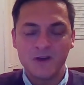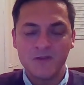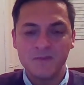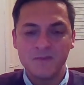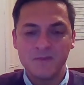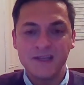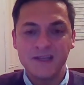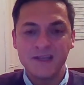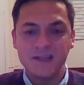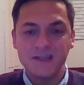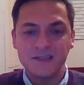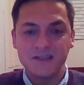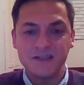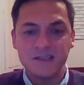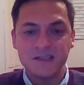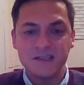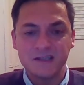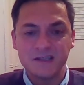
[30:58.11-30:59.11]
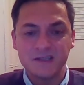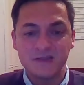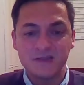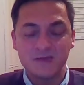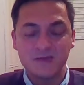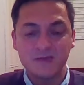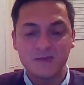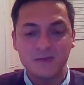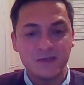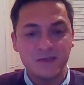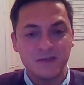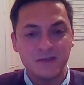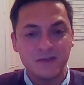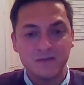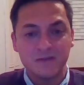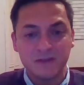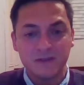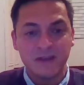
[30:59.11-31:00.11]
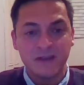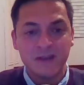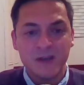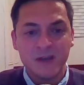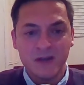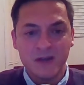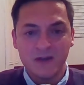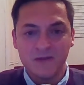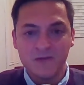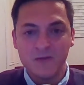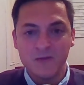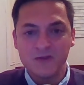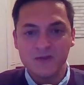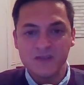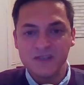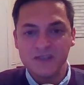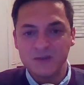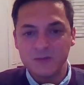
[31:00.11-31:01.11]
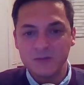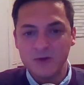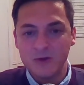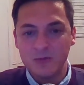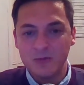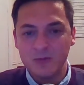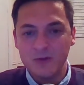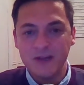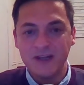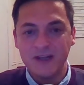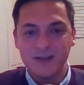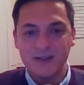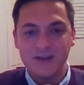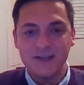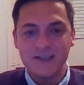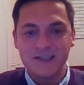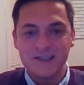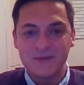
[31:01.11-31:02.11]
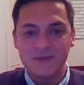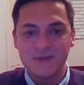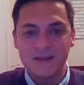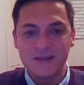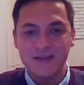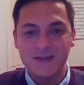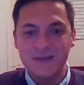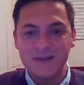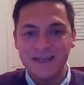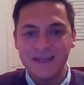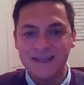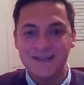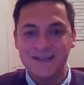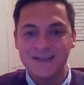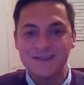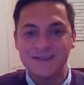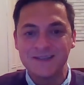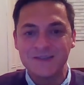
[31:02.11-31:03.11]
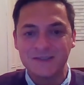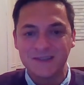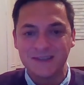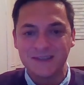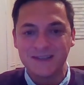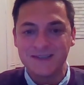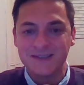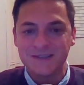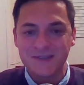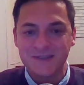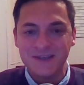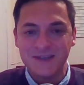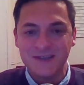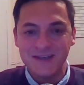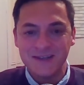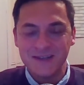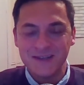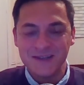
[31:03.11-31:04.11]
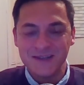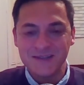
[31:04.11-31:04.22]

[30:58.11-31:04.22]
making a decent score. Like a 40-1 winner lights up any weekend, doesn't it? That's